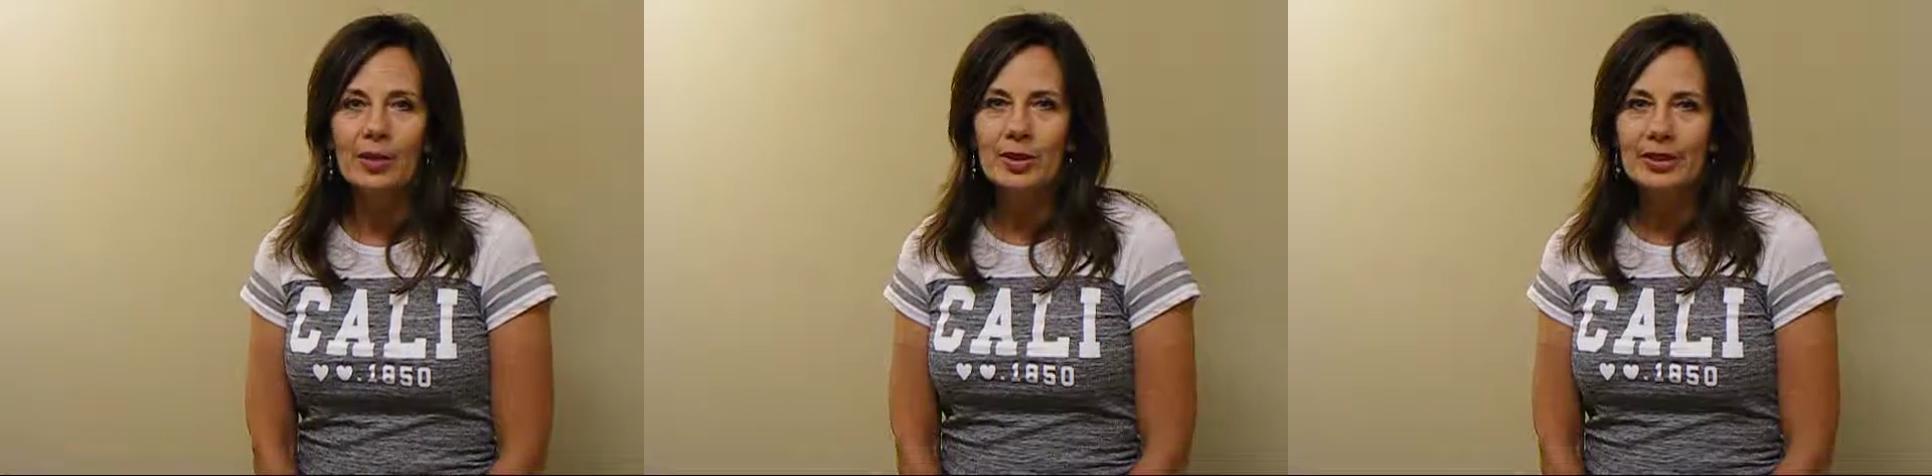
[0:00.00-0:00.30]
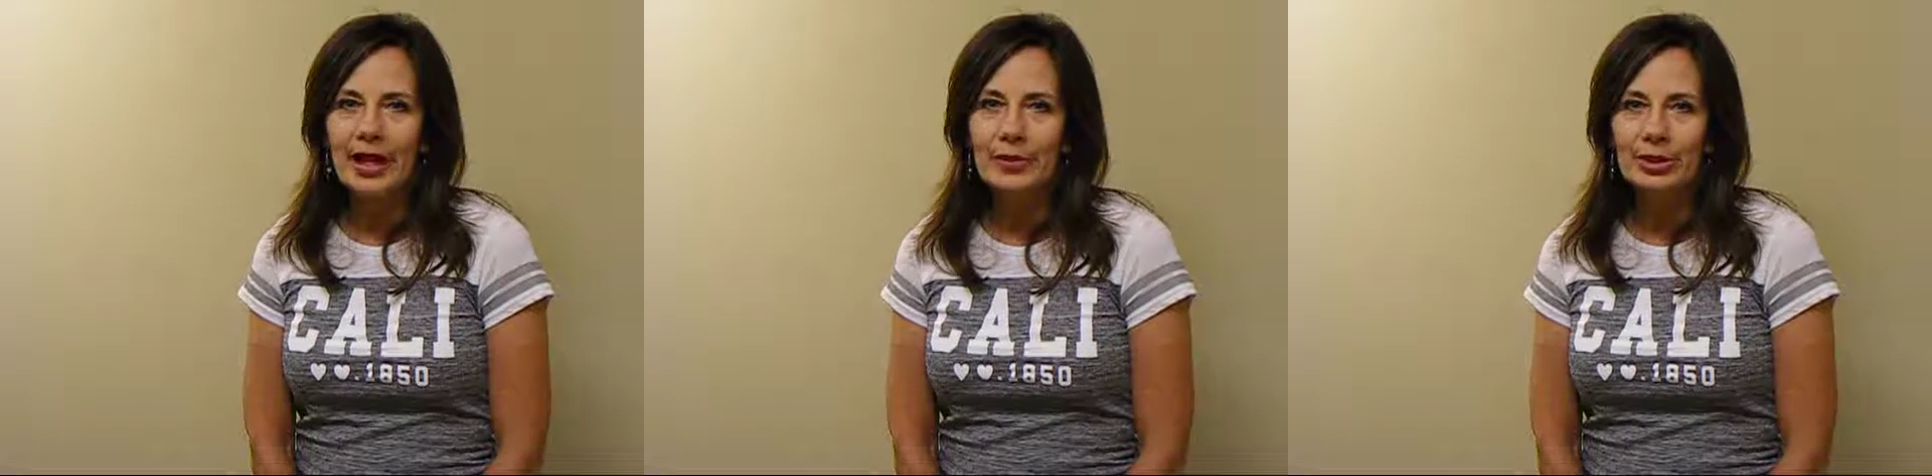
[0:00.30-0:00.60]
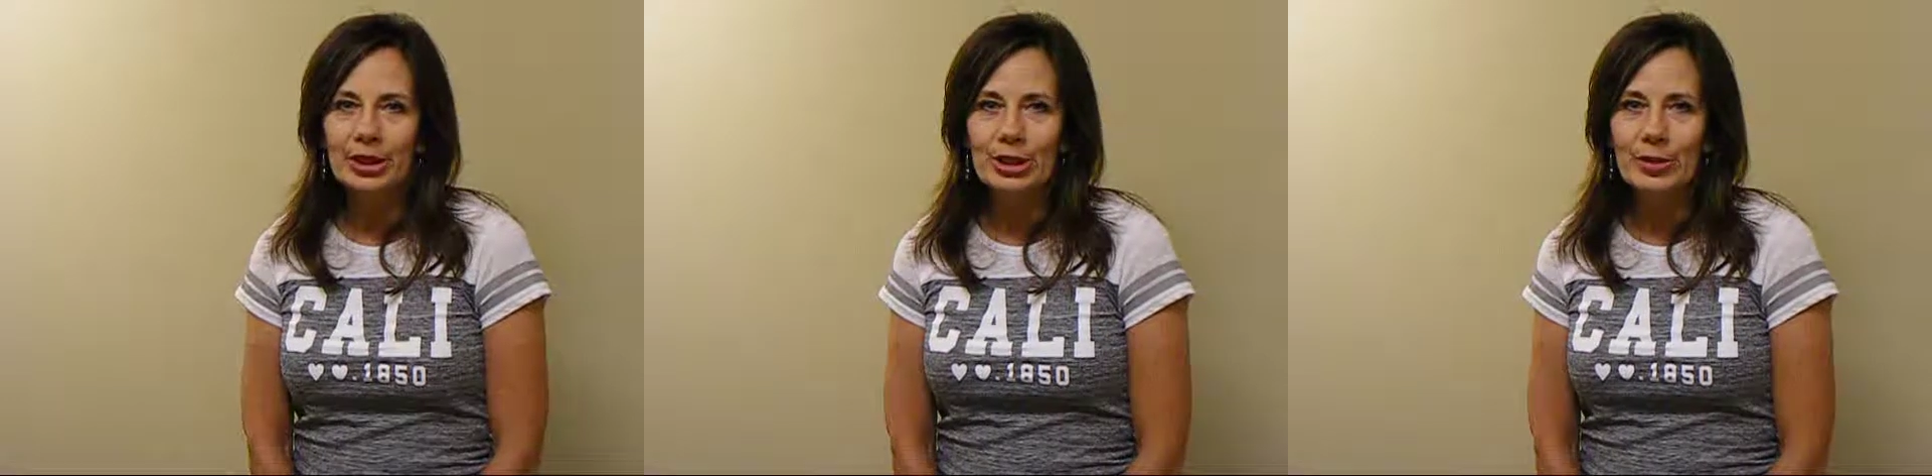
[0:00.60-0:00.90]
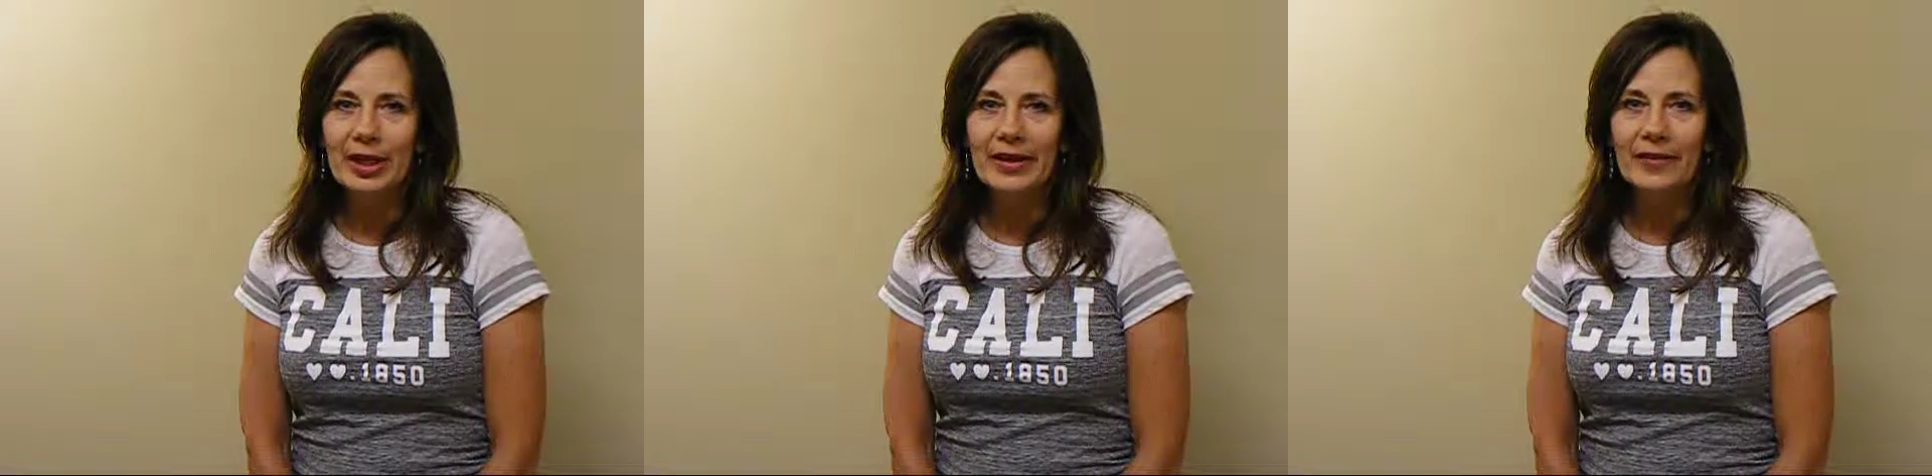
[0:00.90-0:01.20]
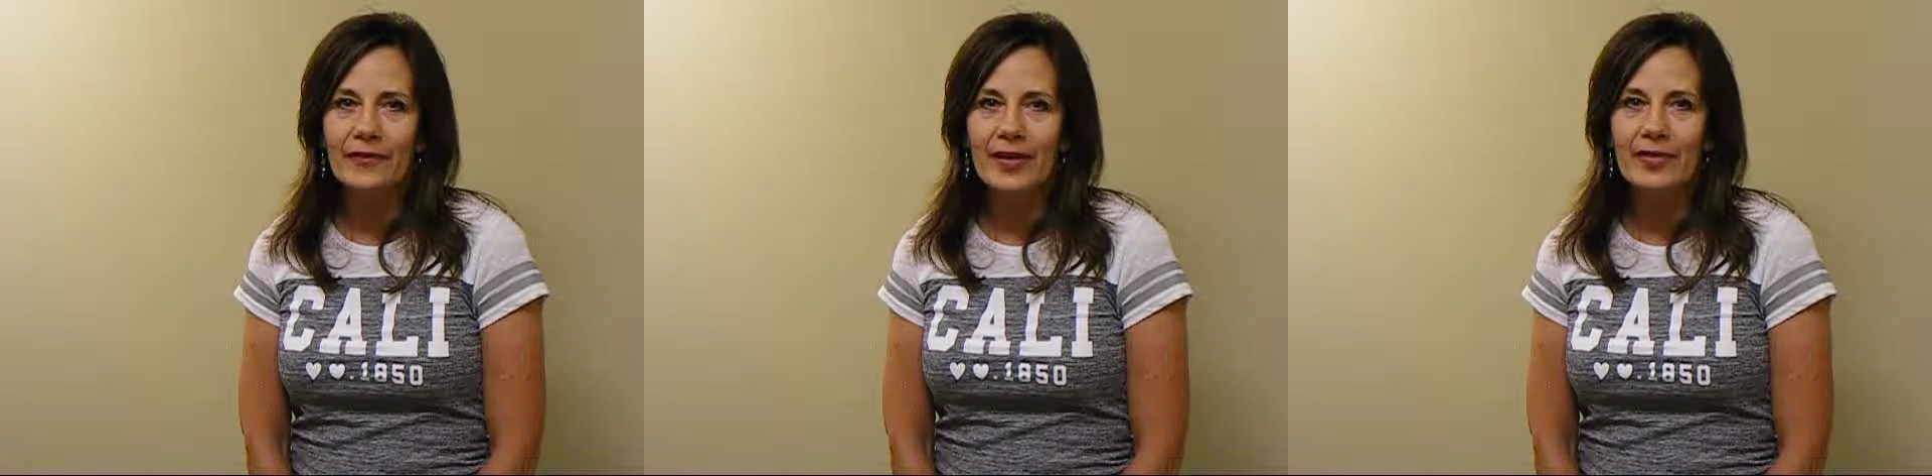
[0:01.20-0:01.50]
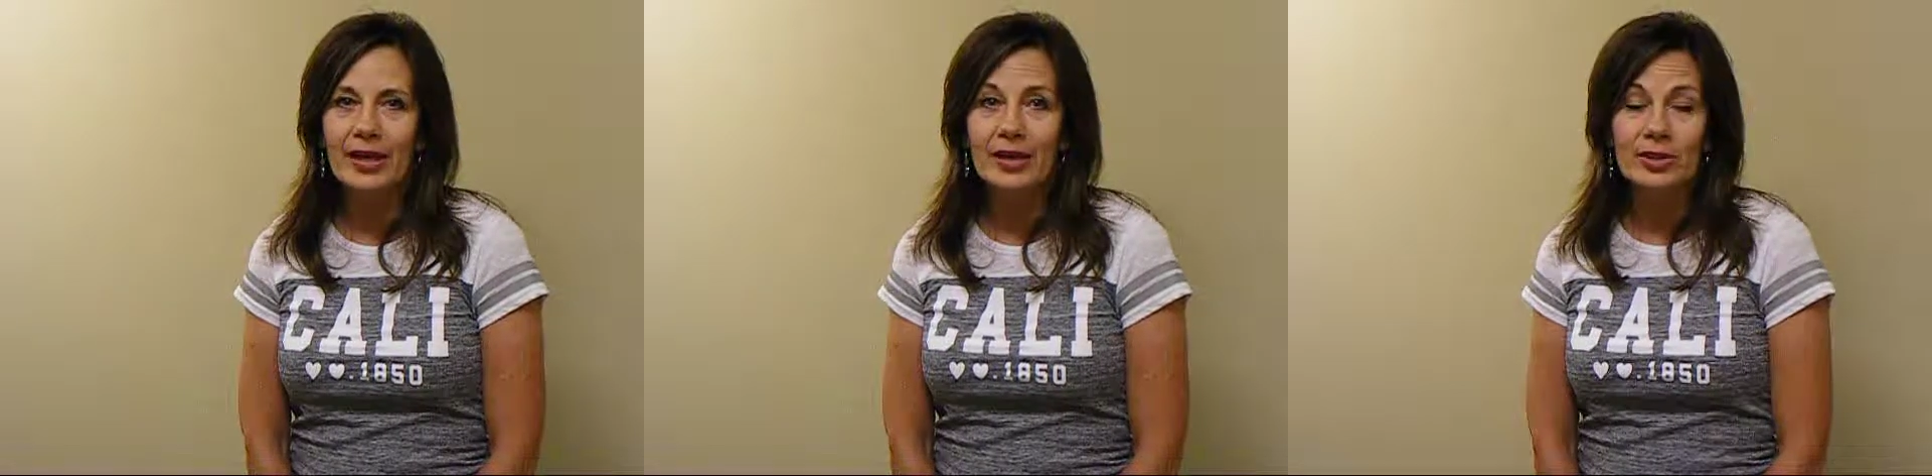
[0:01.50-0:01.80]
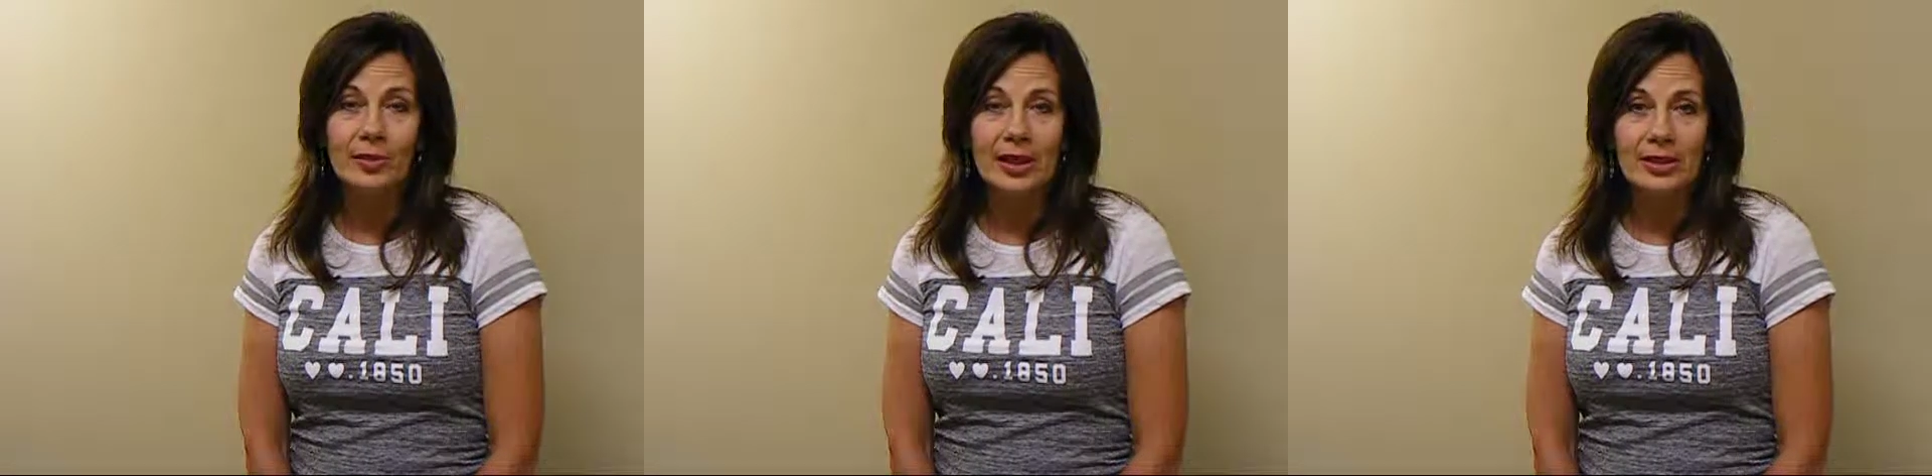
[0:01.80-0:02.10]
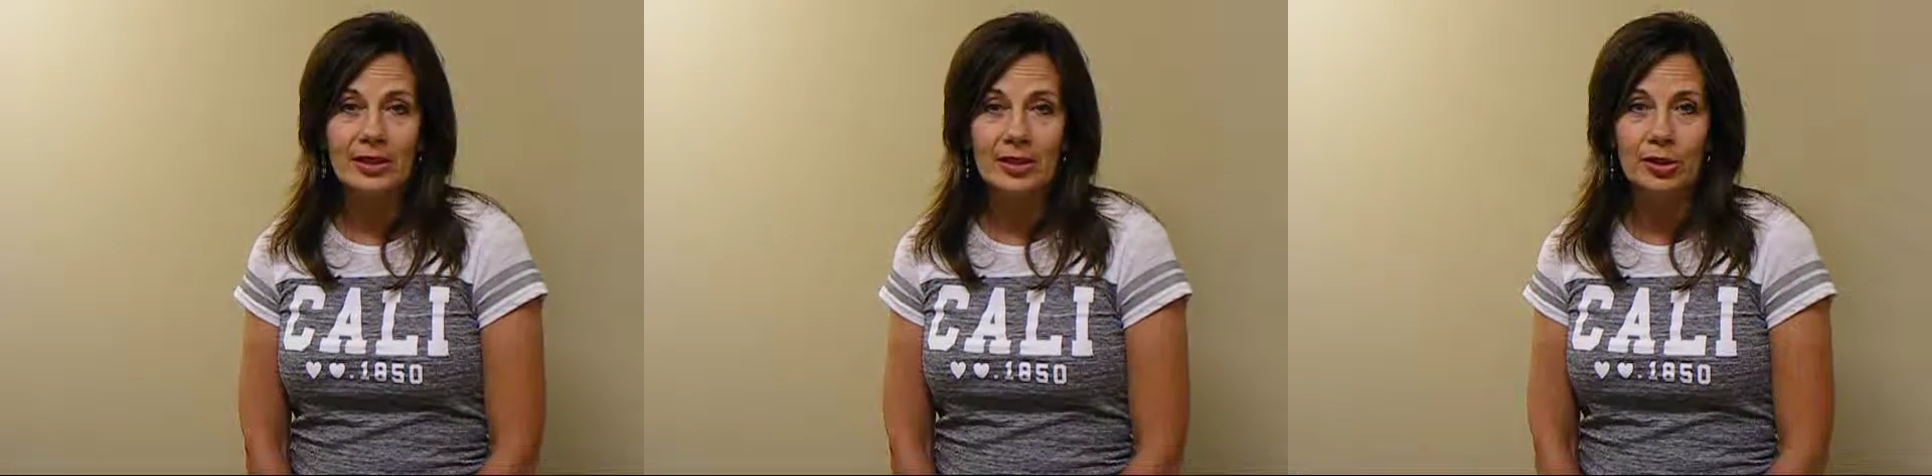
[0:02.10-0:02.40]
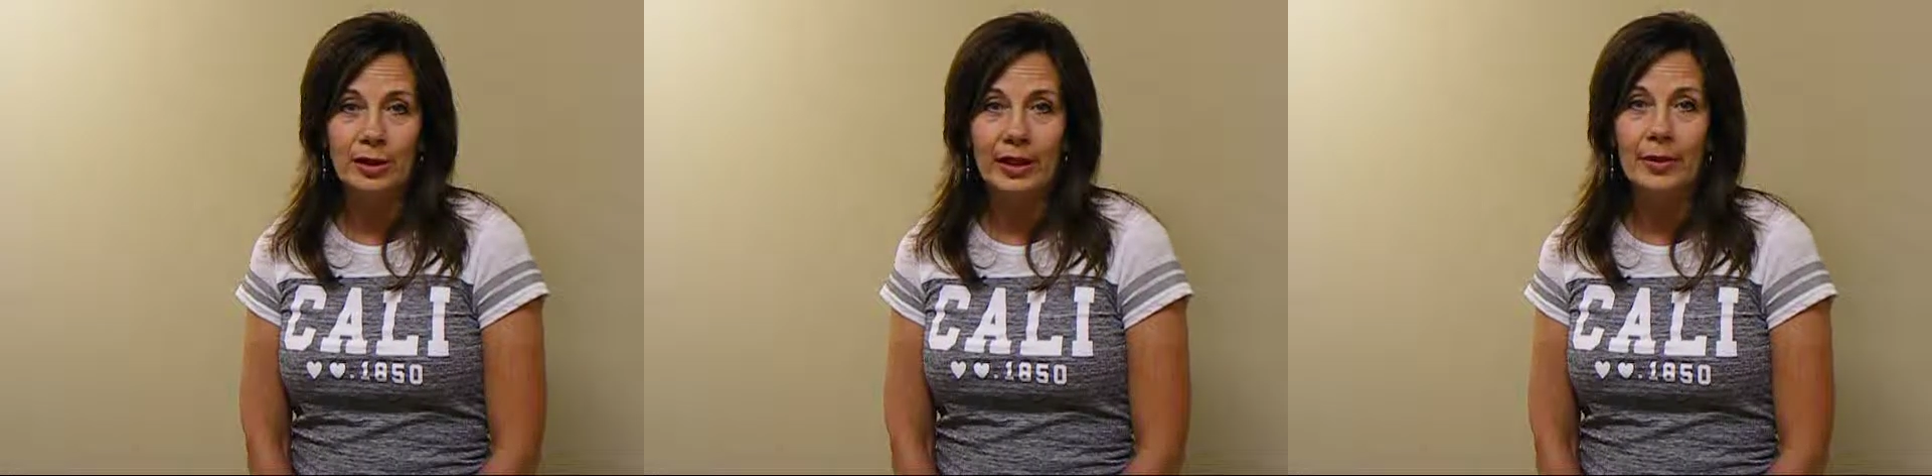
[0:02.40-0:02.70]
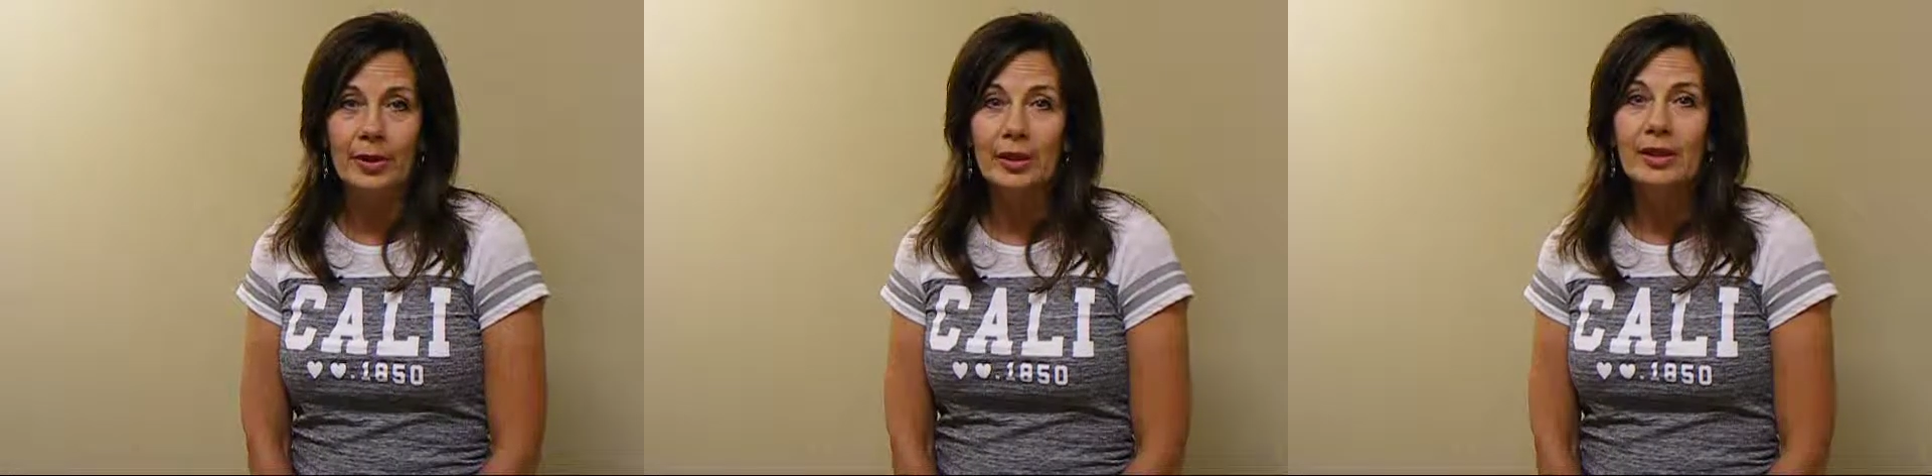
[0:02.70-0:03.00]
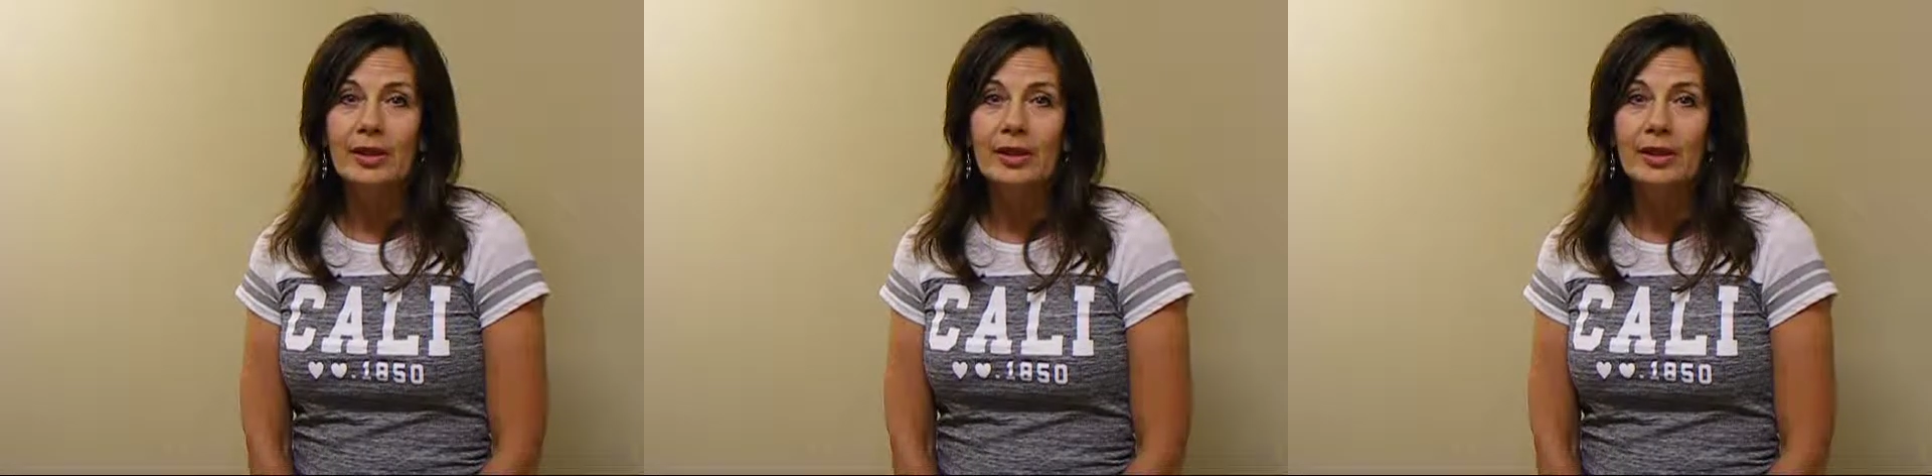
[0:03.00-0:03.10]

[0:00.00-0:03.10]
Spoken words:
I wasn't able to do any of the fun things the rest of the trip.